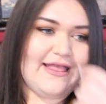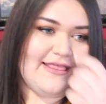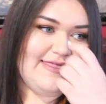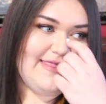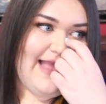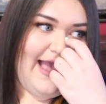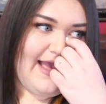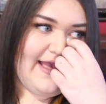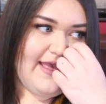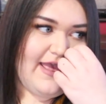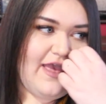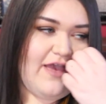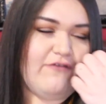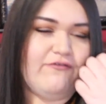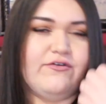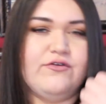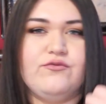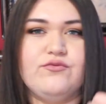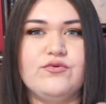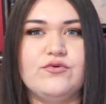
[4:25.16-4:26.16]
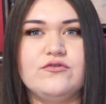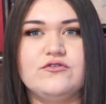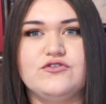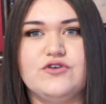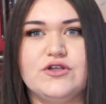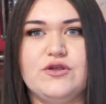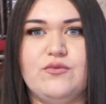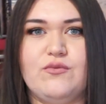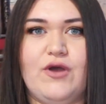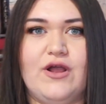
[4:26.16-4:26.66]
Not every Rue
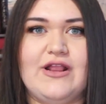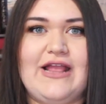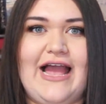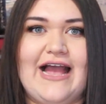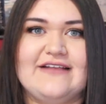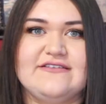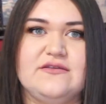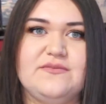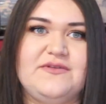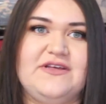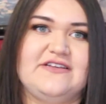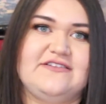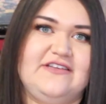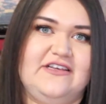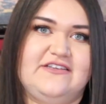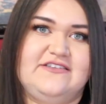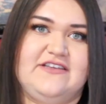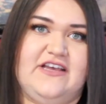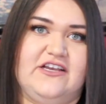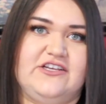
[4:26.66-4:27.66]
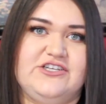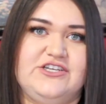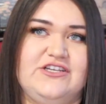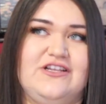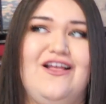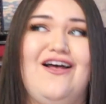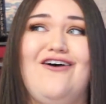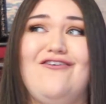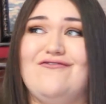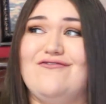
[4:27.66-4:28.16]
21 has a plus size
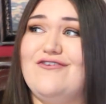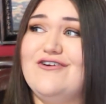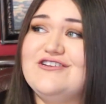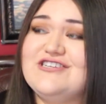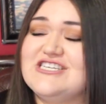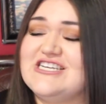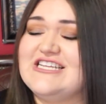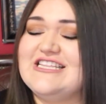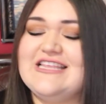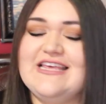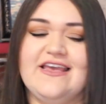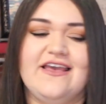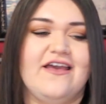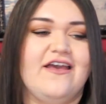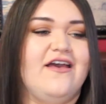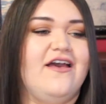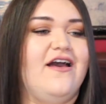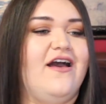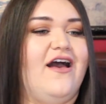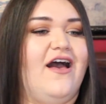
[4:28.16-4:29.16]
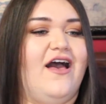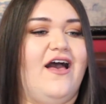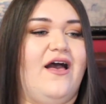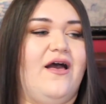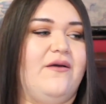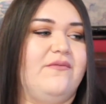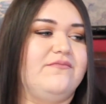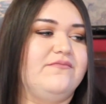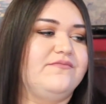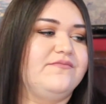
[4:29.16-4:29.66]
section, unfortunately,
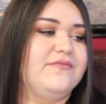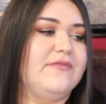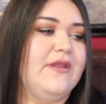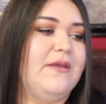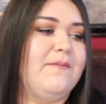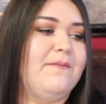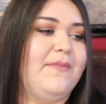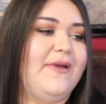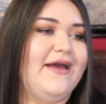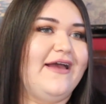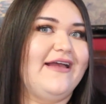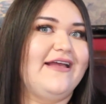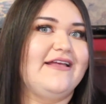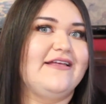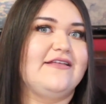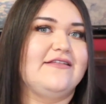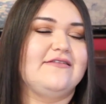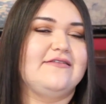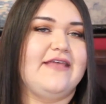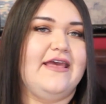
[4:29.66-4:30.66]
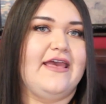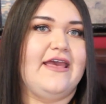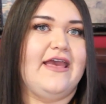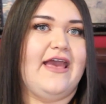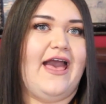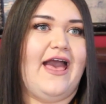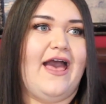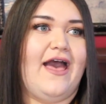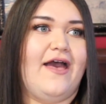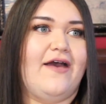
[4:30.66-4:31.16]
but they
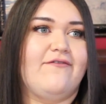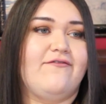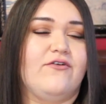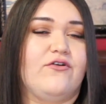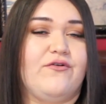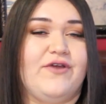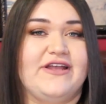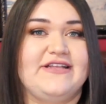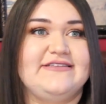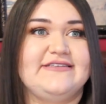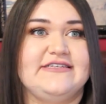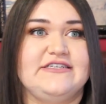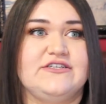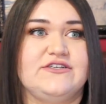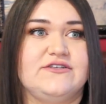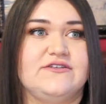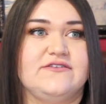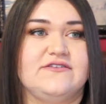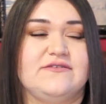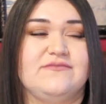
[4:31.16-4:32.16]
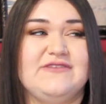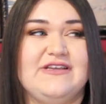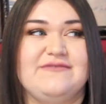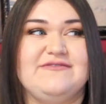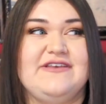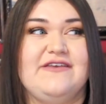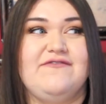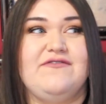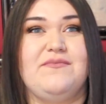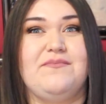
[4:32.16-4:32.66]
have great deals,
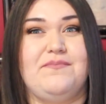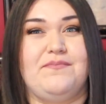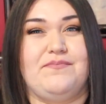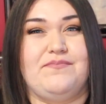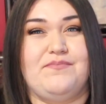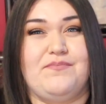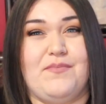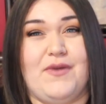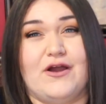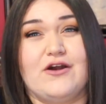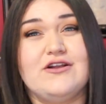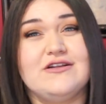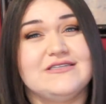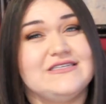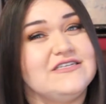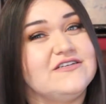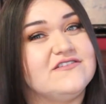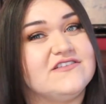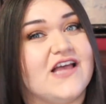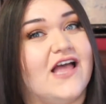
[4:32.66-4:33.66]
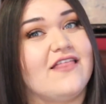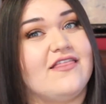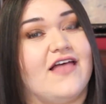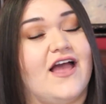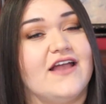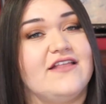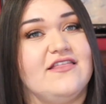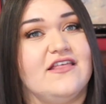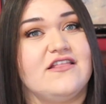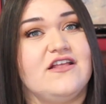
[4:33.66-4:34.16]
sometimes even better deals
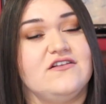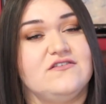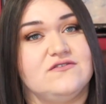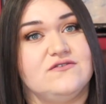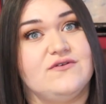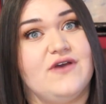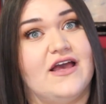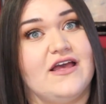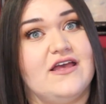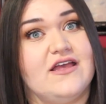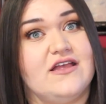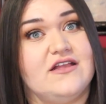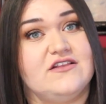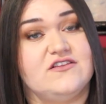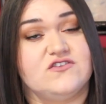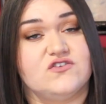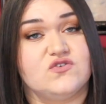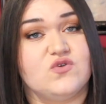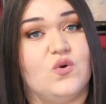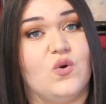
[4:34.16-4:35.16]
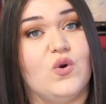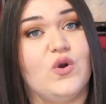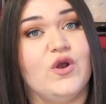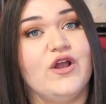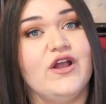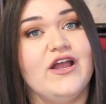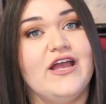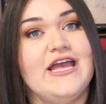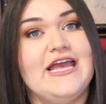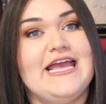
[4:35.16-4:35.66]
online than they do in
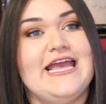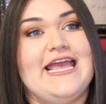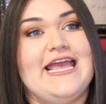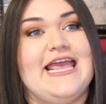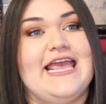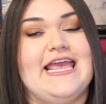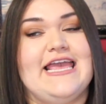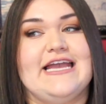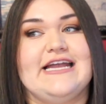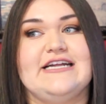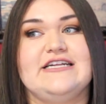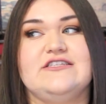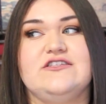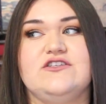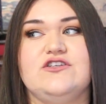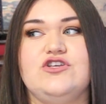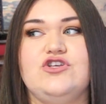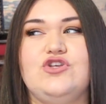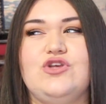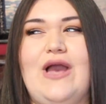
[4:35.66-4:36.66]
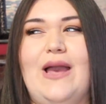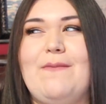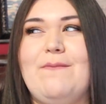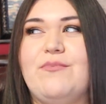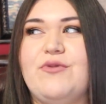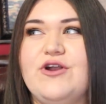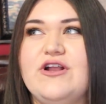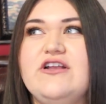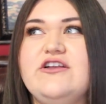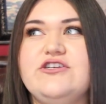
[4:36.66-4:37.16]
store. And I'm
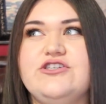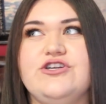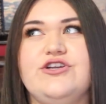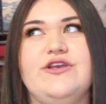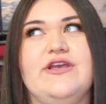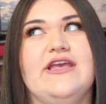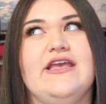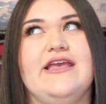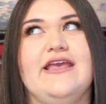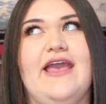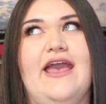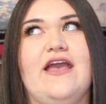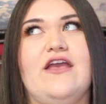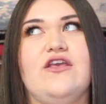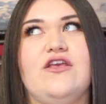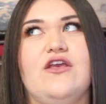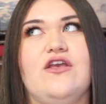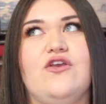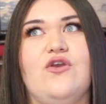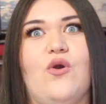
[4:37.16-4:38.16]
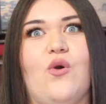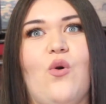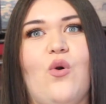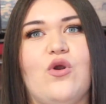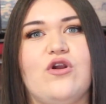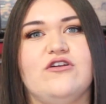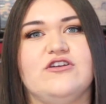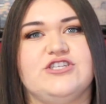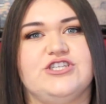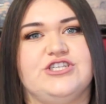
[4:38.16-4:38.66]
pretty sure you can get your
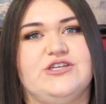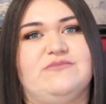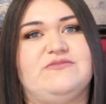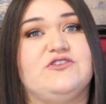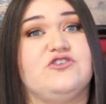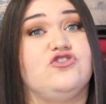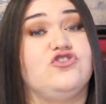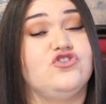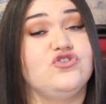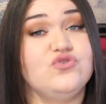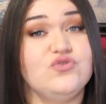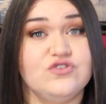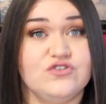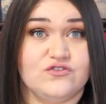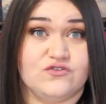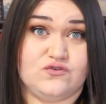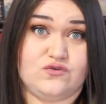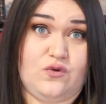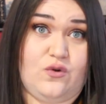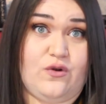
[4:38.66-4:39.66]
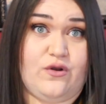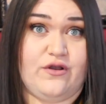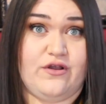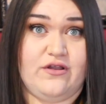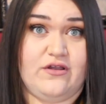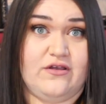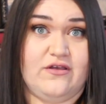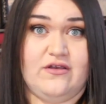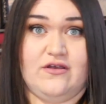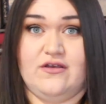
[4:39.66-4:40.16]
orders shipped to the
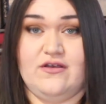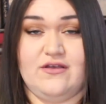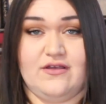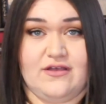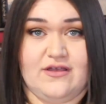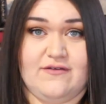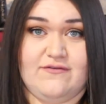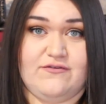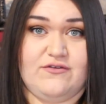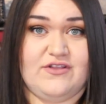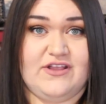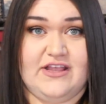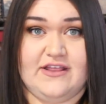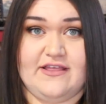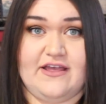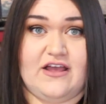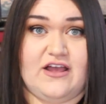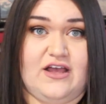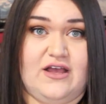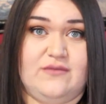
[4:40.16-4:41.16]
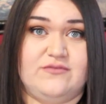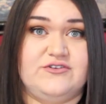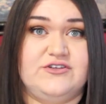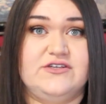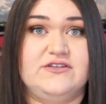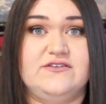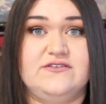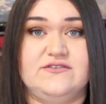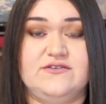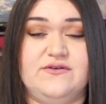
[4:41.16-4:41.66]
store if you need that
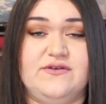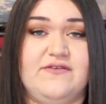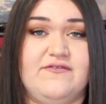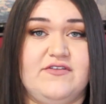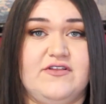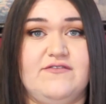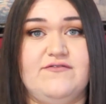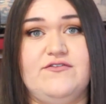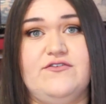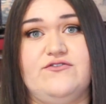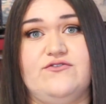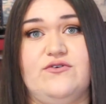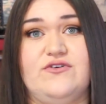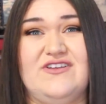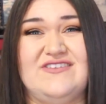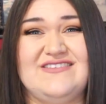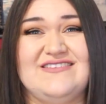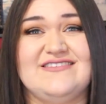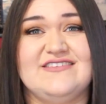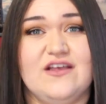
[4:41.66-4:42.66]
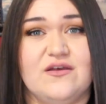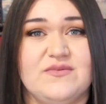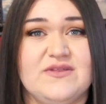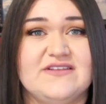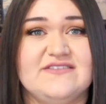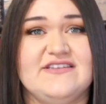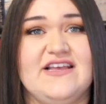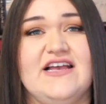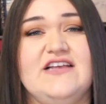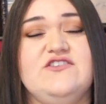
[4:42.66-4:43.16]
option. So even if your store doesn't sell
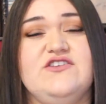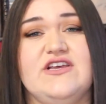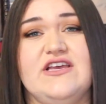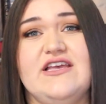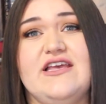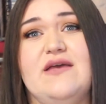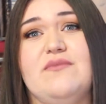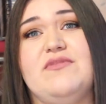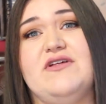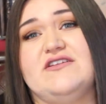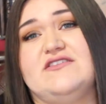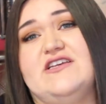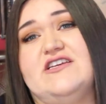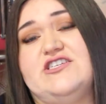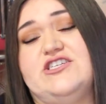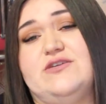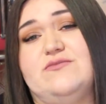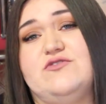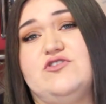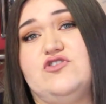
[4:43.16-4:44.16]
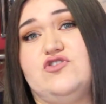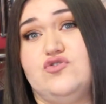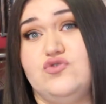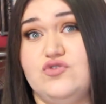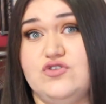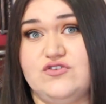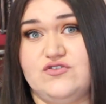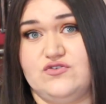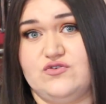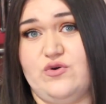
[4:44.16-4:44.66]
plus size, you can get plus size shipped
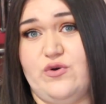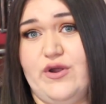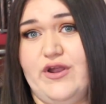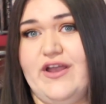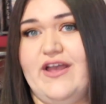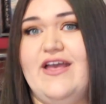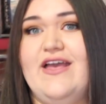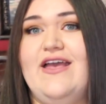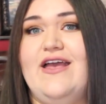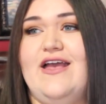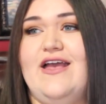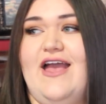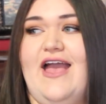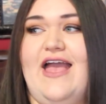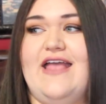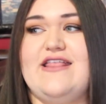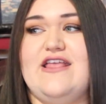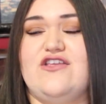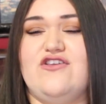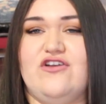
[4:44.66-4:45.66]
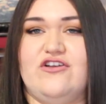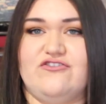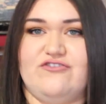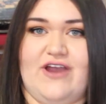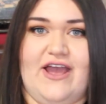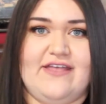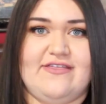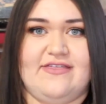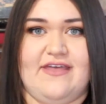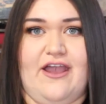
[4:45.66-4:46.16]
to the store, and then you can
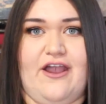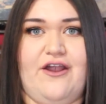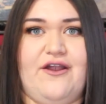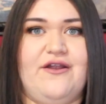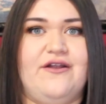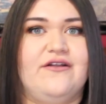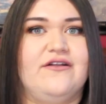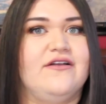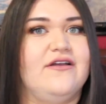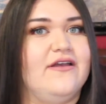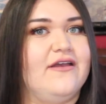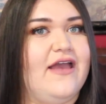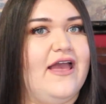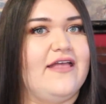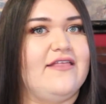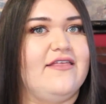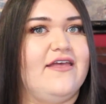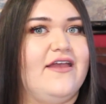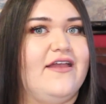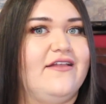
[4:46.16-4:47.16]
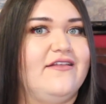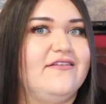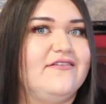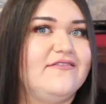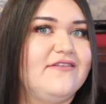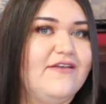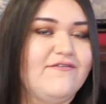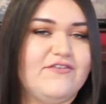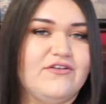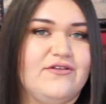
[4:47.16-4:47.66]
try it there. And
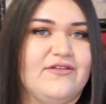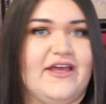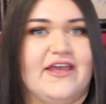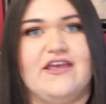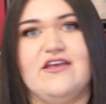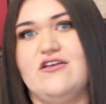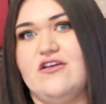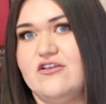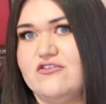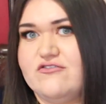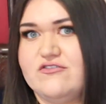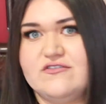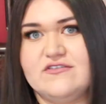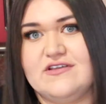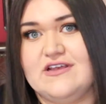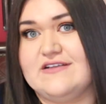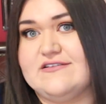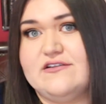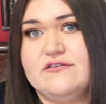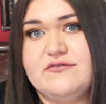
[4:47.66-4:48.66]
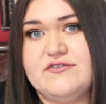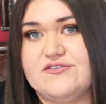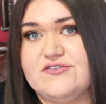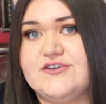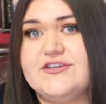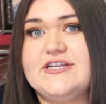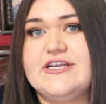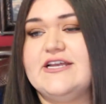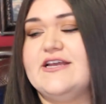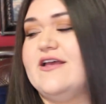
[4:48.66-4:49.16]
then if you don't like it, you can just easily
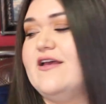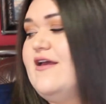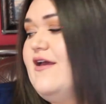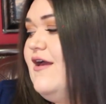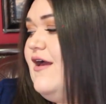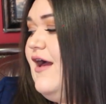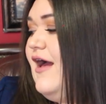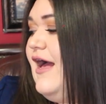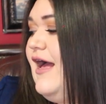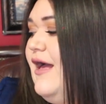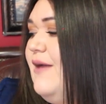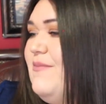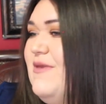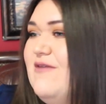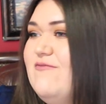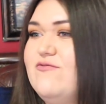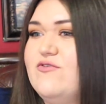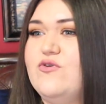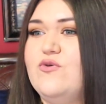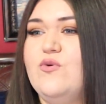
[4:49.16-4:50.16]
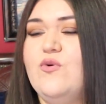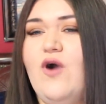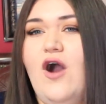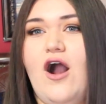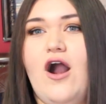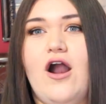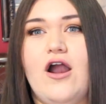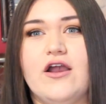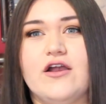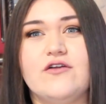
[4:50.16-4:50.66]
return it. If you
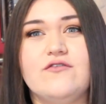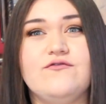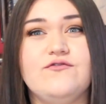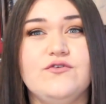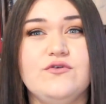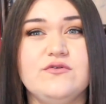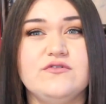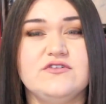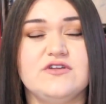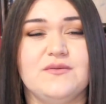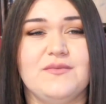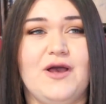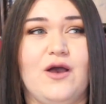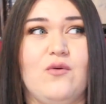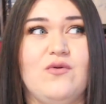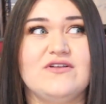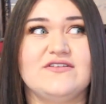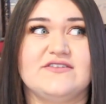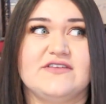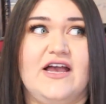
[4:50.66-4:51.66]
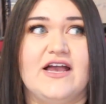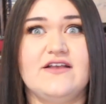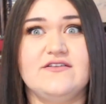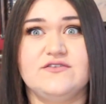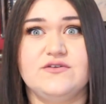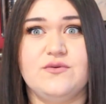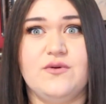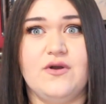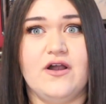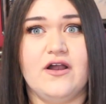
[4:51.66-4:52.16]
are confused about what
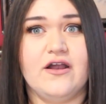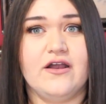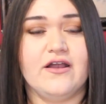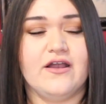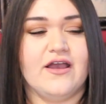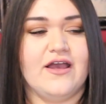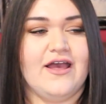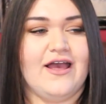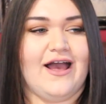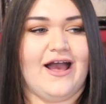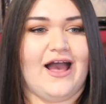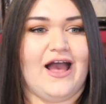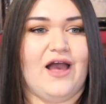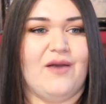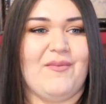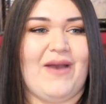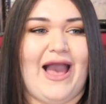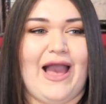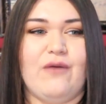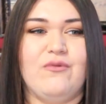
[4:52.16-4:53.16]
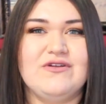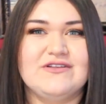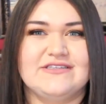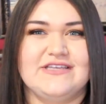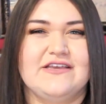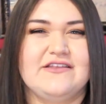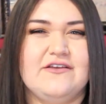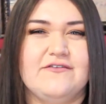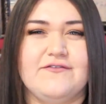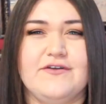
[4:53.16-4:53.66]
size you are, I would
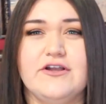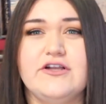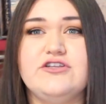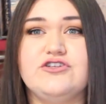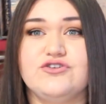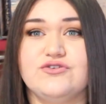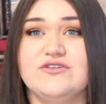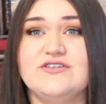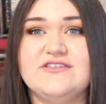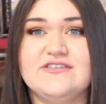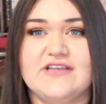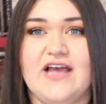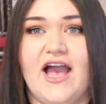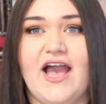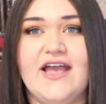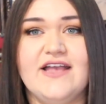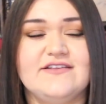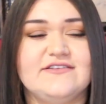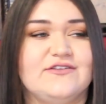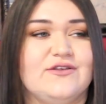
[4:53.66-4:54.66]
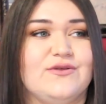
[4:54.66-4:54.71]
say they're very true to size.